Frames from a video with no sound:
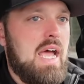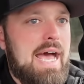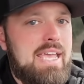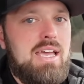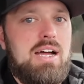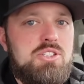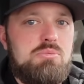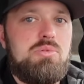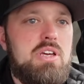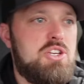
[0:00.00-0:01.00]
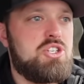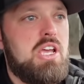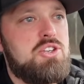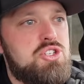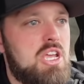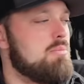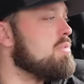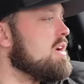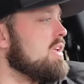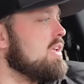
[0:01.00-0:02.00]
I contemplate changing,
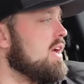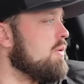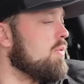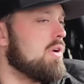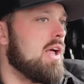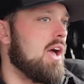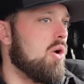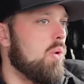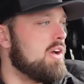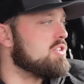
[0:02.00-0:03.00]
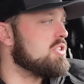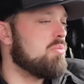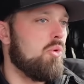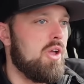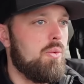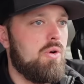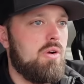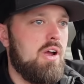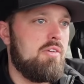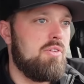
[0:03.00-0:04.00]
but yet we're not quite to the point
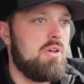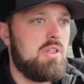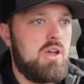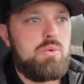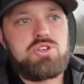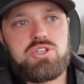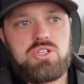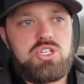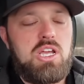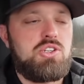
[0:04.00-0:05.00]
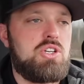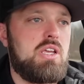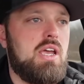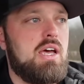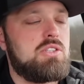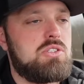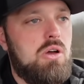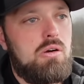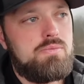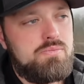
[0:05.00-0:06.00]
where I feel like we should change it yet.
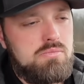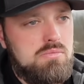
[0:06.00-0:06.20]
So